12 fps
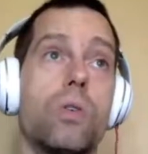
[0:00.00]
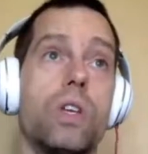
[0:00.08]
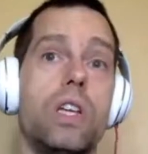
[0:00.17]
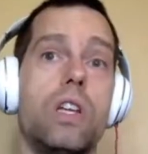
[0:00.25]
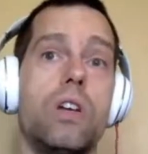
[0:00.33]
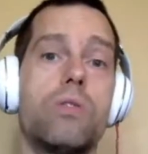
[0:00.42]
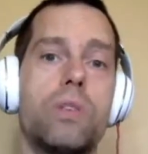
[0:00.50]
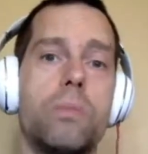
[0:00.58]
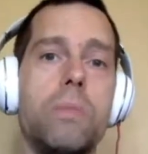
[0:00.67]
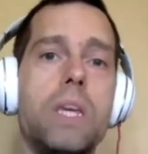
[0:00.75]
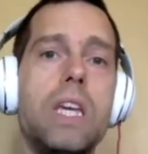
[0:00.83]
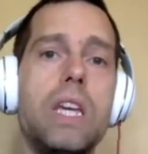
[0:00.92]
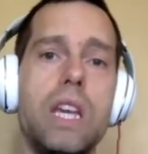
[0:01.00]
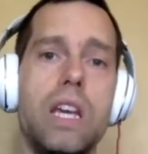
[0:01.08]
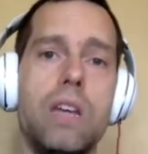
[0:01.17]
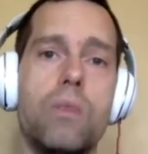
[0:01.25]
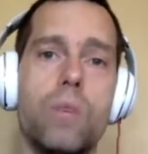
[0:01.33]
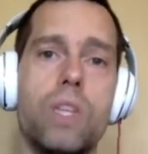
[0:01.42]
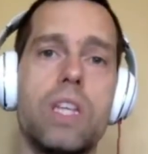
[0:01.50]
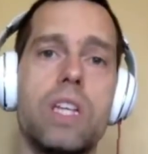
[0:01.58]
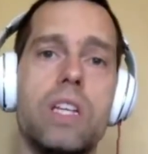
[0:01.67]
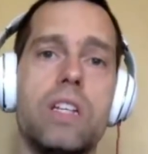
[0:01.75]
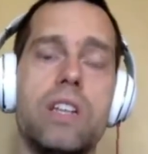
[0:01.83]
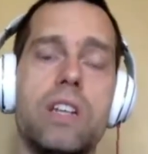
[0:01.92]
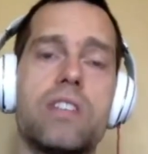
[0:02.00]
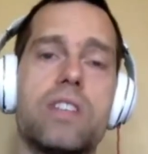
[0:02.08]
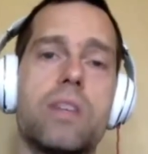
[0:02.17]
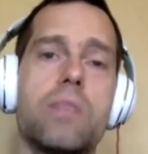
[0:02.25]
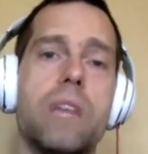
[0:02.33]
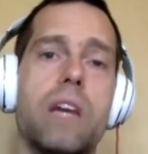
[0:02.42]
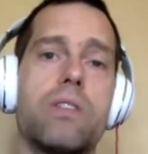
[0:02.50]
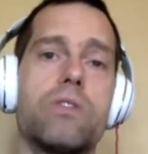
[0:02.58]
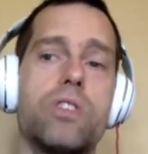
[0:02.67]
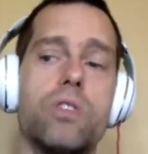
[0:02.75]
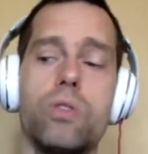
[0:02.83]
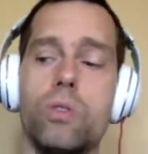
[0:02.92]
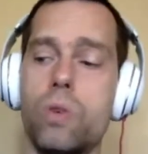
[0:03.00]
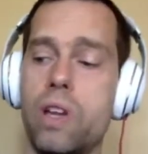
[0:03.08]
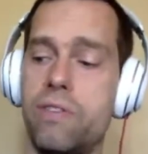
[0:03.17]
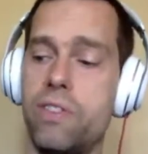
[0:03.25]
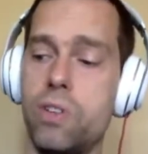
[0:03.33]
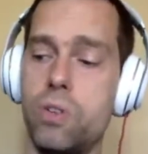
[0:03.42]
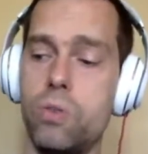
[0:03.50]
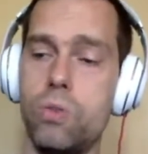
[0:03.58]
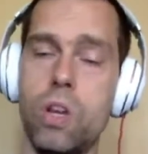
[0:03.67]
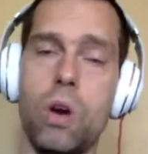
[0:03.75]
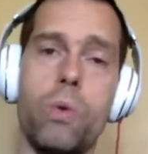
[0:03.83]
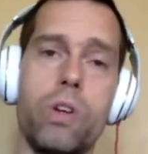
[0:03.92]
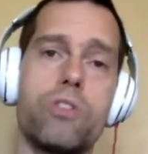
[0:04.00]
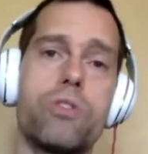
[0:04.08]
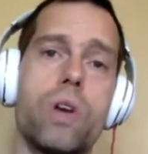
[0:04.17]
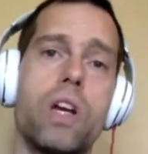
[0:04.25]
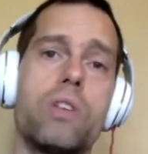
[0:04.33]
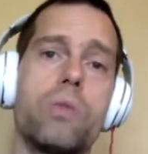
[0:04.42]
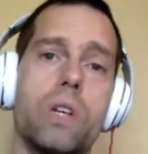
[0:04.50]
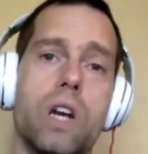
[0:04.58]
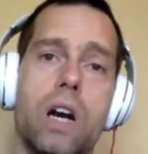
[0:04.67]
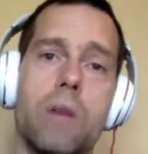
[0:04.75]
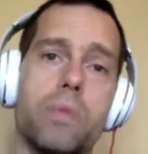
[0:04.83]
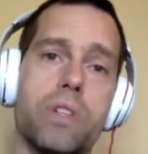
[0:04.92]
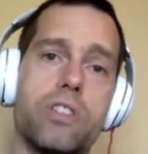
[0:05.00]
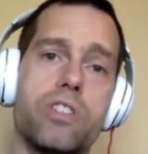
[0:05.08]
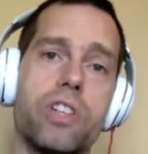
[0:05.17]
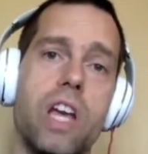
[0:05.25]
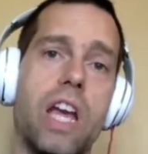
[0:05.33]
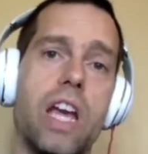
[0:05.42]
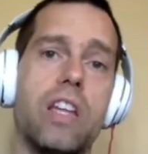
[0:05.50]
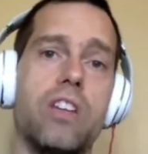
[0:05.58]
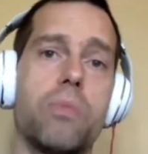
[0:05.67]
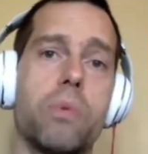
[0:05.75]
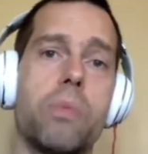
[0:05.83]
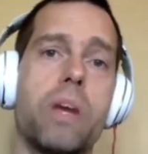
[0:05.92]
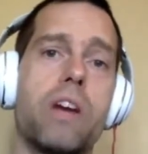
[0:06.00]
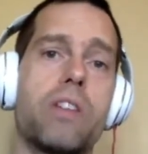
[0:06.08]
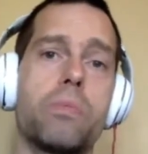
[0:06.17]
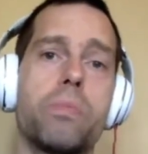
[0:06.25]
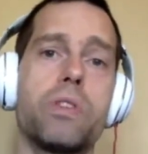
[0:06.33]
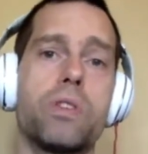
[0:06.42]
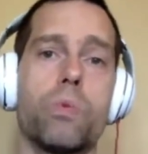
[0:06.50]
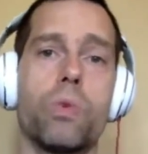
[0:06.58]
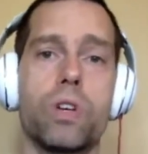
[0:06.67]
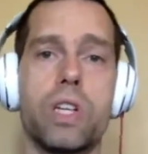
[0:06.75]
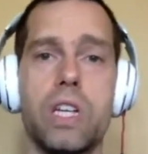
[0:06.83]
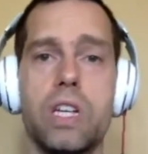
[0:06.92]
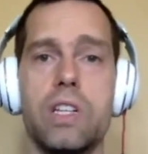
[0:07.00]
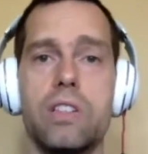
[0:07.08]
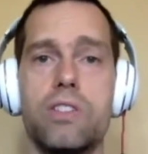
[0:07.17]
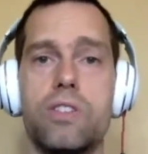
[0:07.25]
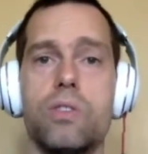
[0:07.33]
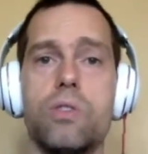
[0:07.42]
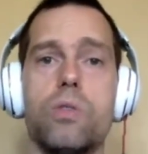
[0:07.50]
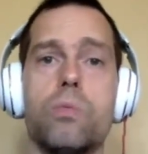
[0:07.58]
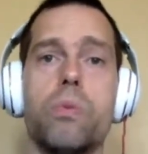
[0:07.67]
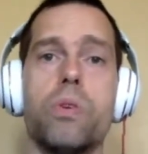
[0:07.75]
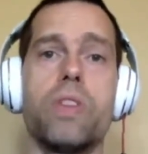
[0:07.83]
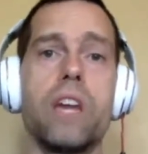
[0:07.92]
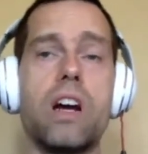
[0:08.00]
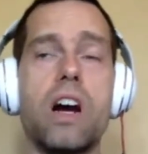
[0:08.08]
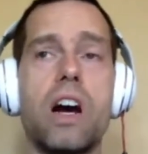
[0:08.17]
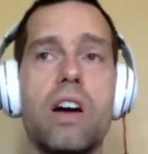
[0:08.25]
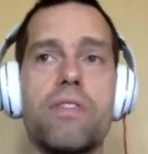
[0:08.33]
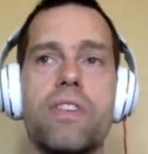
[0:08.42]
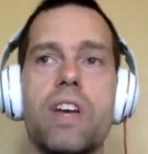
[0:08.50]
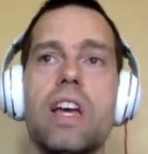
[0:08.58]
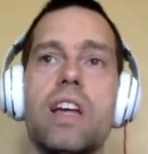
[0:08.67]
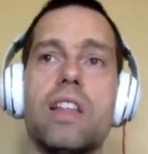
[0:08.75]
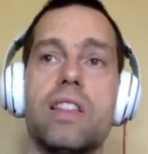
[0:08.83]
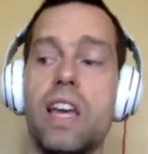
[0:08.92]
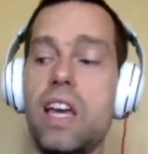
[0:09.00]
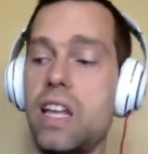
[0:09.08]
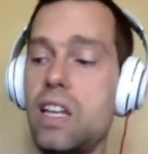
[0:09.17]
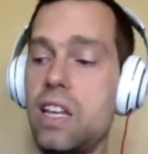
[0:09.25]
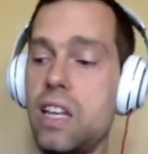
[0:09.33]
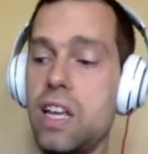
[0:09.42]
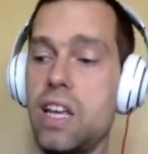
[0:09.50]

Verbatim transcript: You know, to me, it really does come down to if you know what you're trying to accomplish and you're prepared to put the work in to pull that off, then